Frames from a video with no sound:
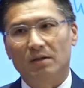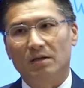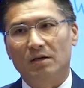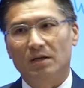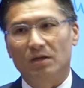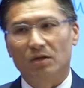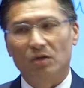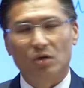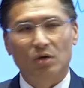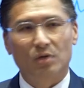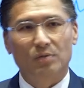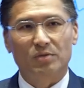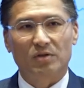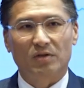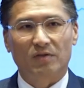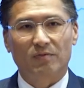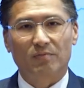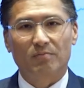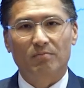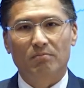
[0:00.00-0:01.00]
in terms
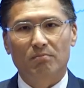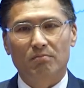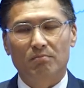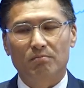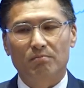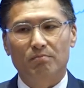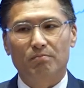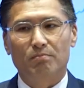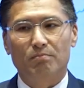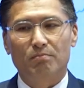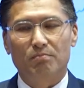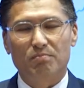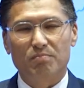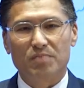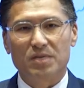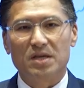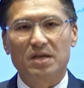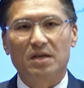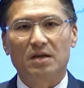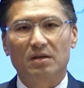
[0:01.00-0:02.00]
of
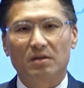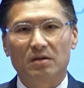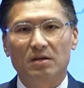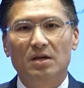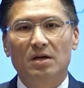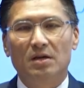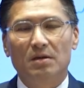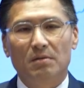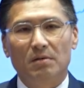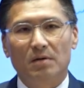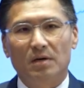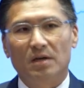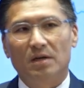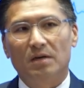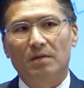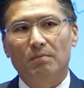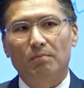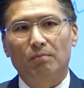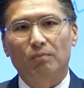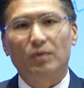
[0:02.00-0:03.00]
being
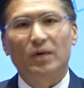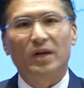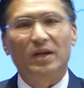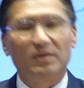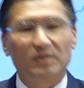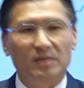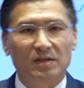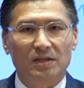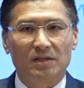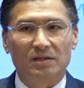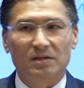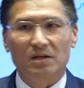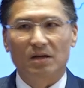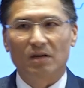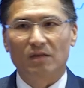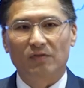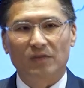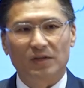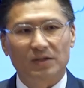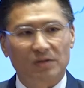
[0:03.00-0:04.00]
branded
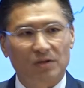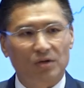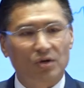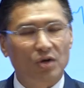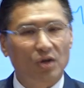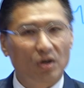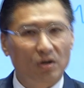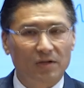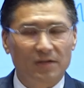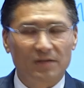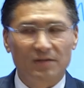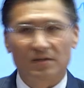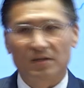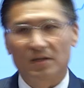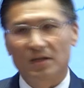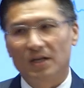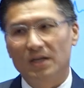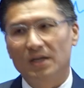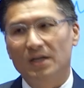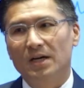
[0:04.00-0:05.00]
itself as a
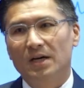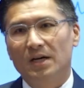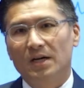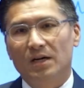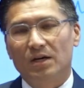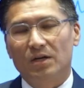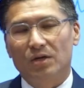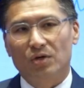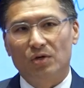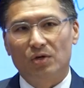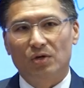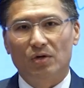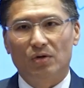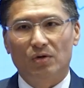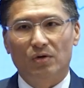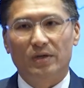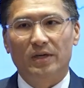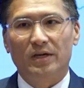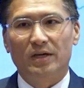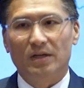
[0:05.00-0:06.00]
currency,
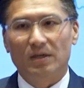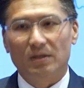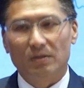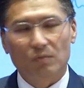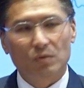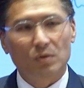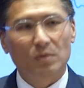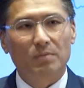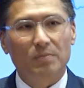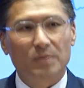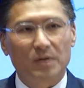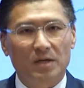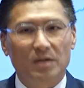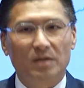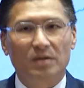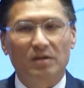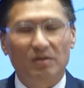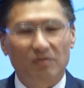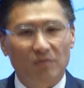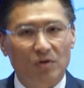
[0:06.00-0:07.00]
it will be
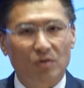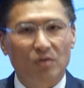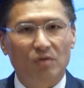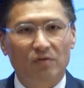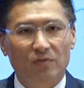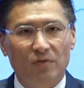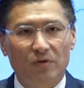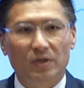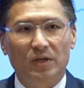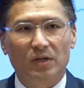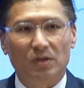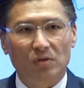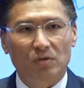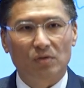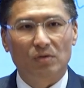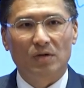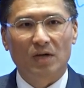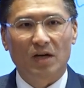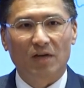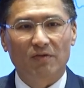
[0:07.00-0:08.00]
difficult for it
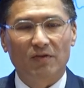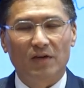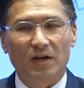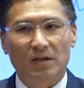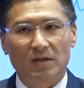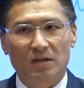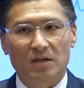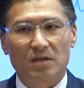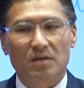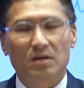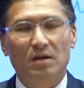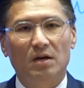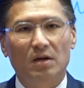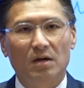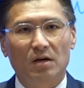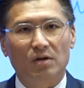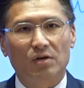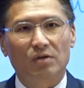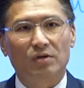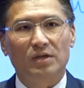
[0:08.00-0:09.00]
to have any
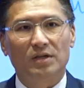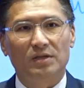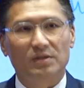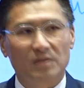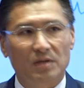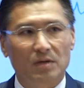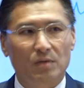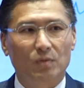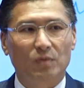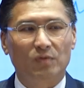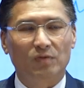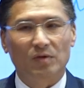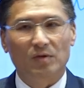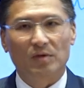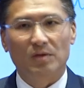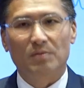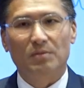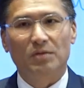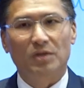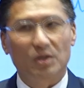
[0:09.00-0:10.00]
currency with the
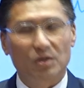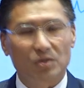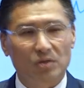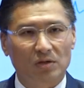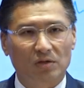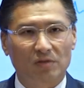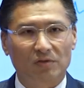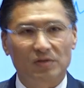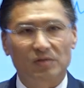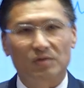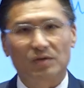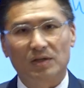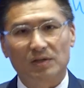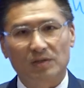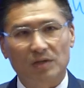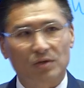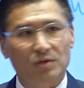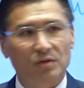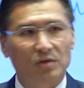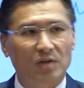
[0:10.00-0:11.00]
limitation of its
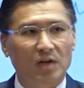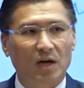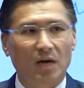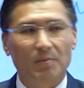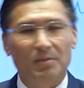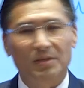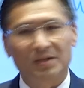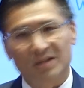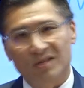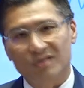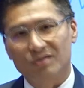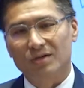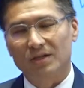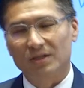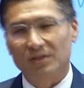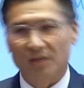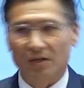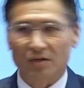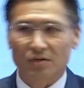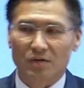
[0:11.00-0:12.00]
transaction time, et
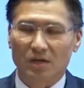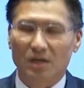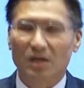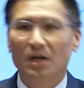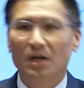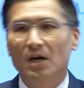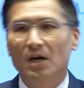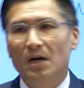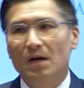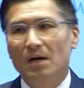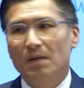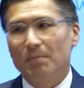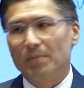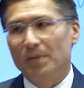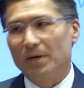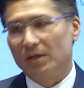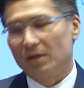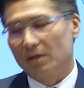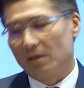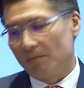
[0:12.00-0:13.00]
cetera.
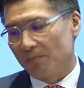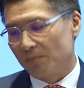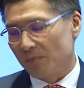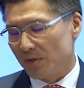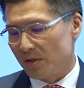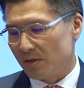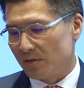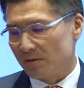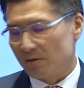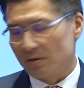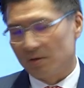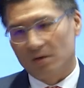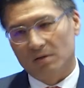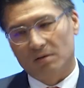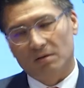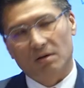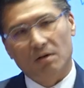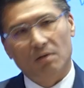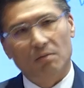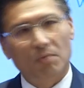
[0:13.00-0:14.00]
But is it
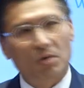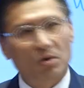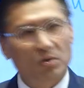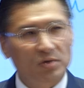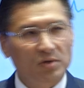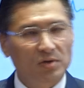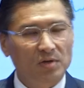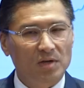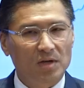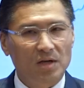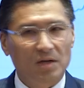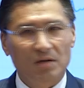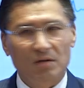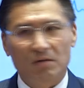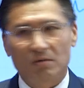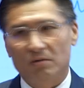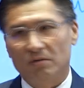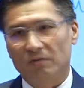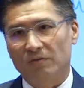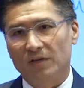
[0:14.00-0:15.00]
a commodity
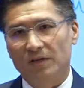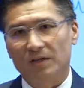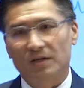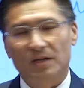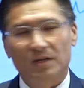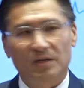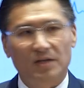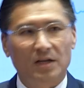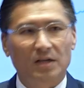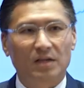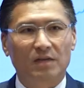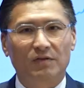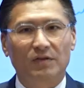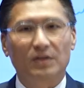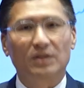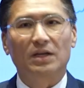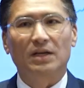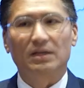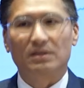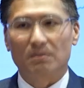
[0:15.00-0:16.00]
or things like that? I
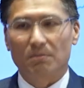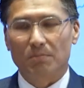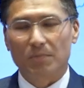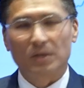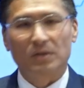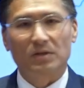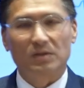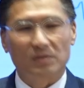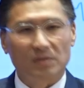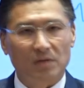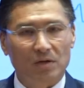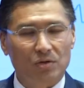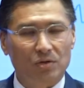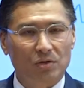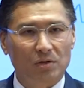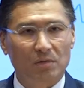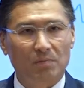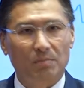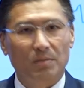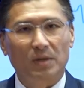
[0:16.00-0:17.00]
think that's a big
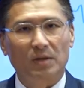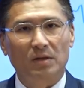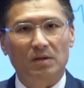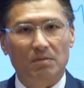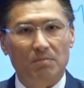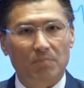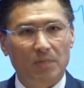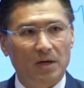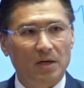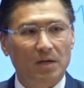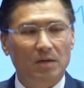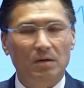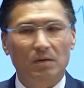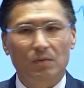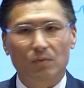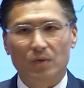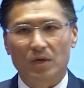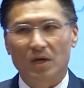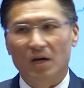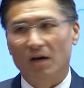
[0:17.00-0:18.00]
discussion, a big debate that
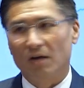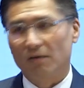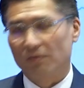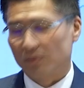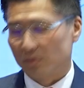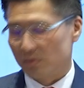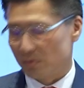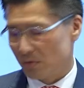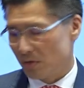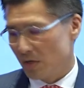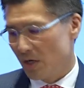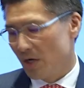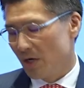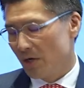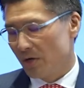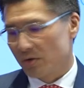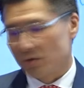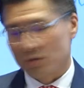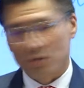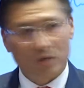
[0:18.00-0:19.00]
we have to
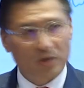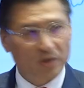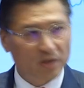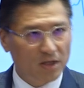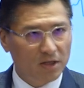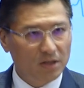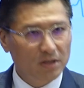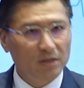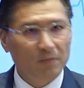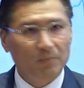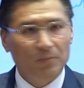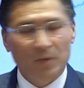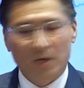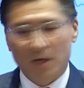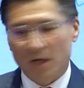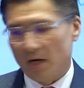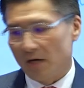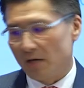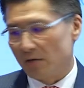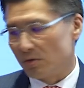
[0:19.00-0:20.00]
join in.
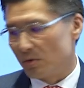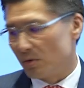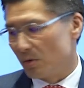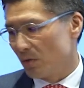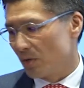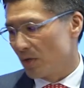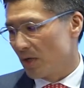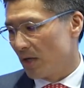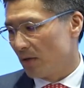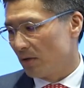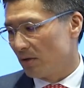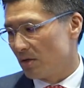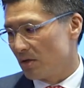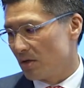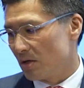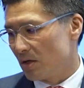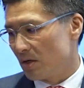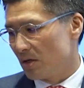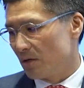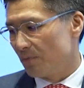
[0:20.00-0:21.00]
And you look at
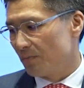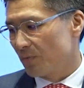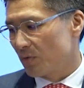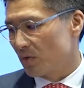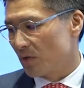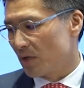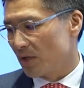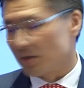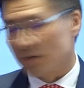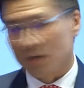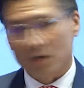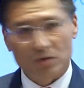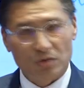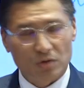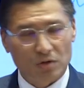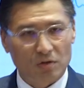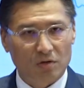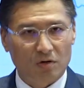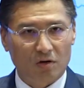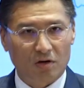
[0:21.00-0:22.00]
the
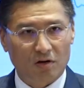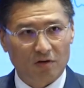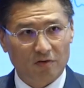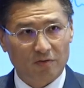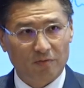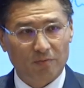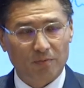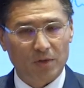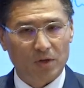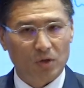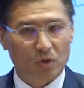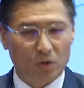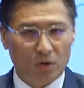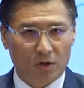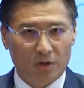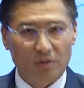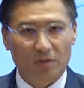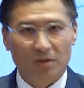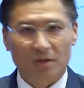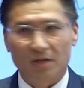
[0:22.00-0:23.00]
transaction of
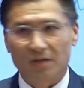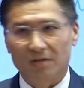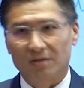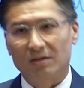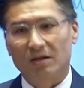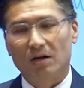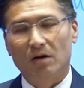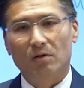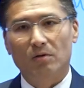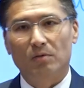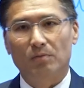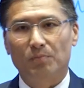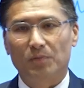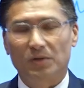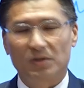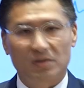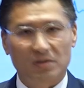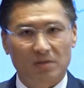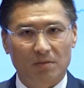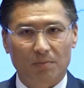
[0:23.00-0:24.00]
Bitcoin is now
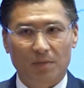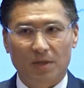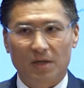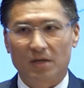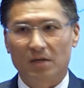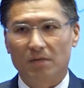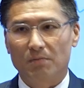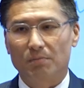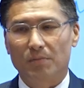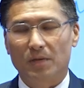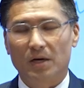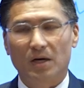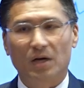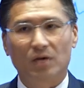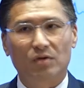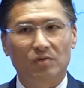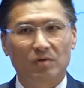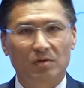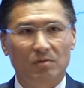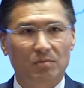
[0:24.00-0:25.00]
participated by
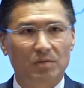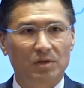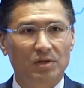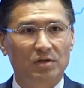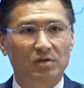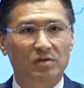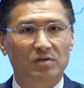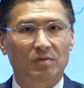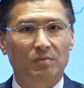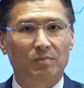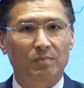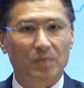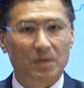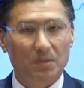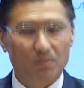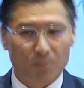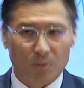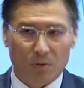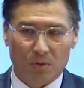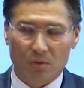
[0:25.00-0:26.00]
hundreds of millions of
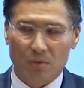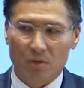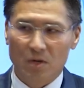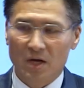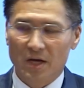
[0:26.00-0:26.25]
people,